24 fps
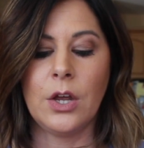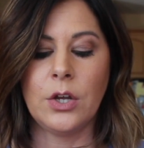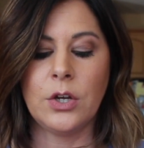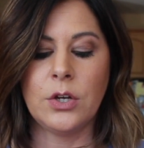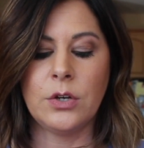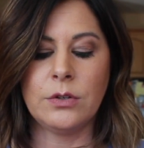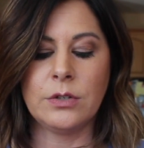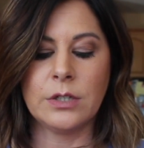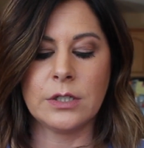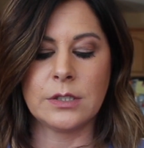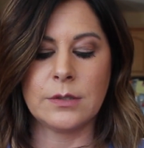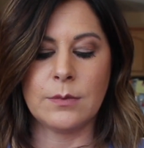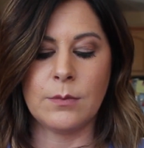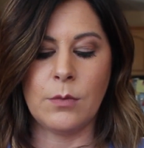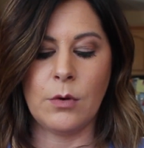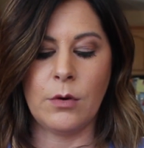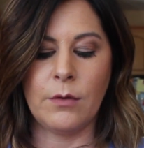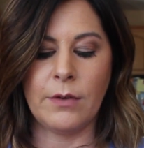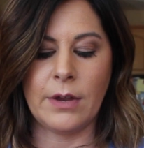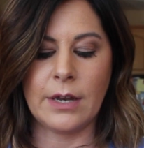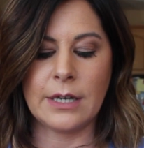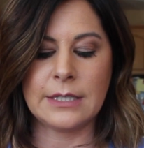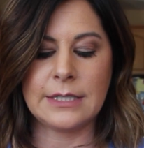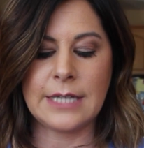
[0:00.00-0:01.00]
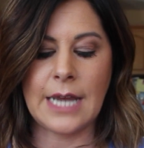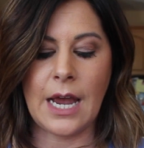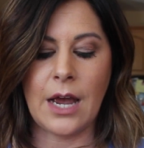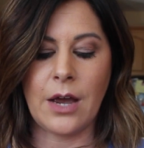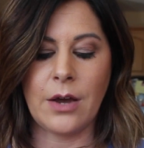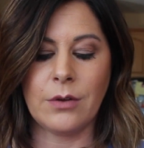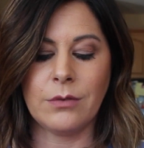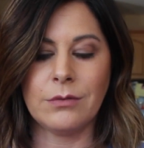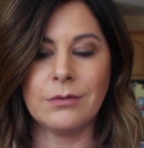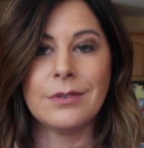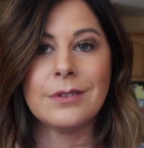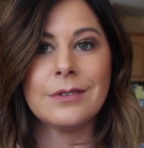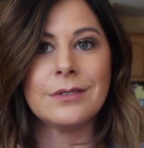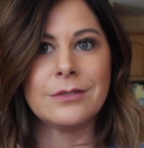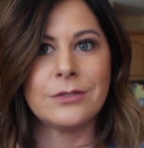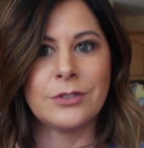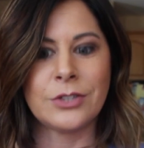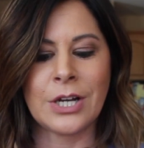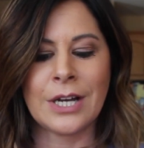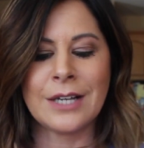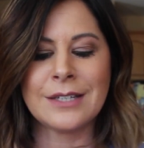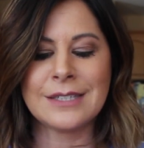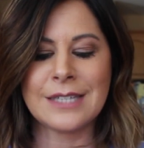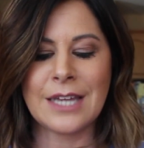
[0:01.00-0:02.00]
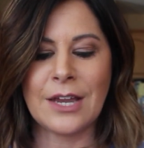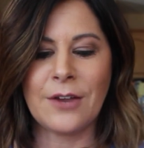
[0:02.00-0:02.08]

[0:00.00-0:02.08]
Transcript: you just move it down just